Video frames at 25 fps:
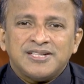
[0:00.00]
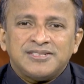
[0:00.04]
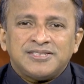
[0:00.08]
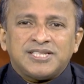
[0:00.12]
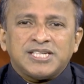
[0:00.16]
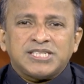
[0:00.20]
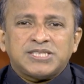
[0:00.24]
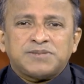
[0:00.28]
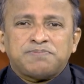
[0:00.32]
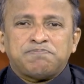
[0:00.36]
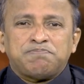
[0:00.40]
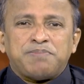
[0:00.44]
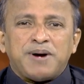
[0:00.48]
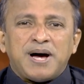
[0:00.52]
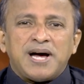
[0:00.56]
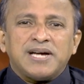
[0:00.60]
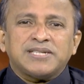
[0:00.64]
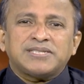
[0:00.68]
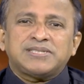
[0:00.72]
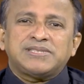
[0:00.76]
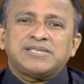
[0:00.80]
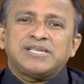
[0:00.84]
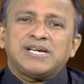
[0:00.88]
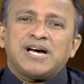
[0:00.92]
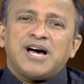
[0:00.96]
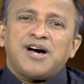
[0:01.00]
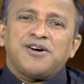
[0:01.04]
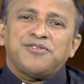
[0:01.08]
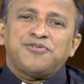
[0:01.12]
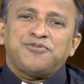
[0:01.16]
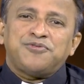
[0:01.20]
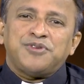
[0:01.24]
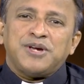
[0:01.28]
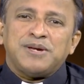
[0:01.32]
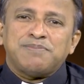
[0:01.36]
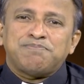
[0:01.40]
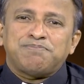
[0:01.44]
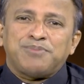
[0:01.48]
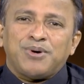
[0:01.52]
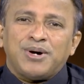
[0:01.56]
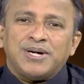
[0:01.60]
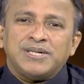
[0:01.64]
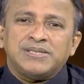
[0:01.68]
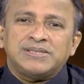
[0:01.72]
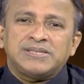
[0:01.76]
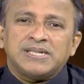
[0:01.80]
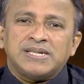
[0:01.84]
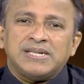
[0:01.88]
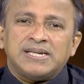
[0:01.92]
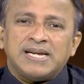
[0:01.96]
just past the halfway
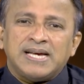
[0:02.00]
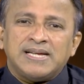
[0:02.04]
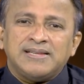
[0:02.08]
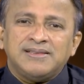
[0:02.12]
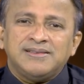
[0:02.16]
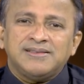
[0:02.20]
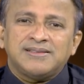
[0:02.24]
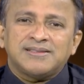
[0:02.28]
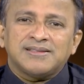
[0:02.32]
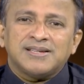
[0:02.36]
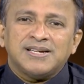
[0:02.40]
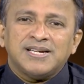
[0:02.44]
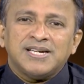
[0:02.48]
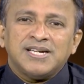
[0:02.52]
point in length,